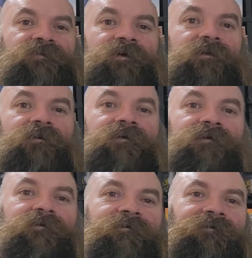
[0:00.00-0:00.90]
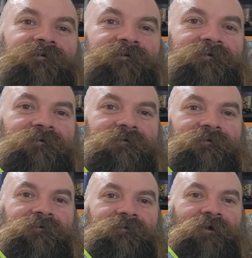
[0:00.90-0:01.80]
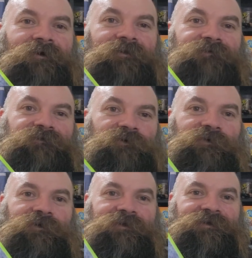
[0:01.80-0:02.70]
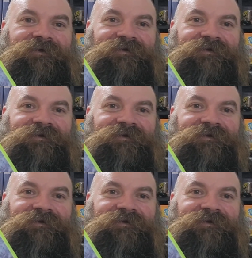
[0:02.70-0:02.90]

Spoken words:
one. Call of Duty.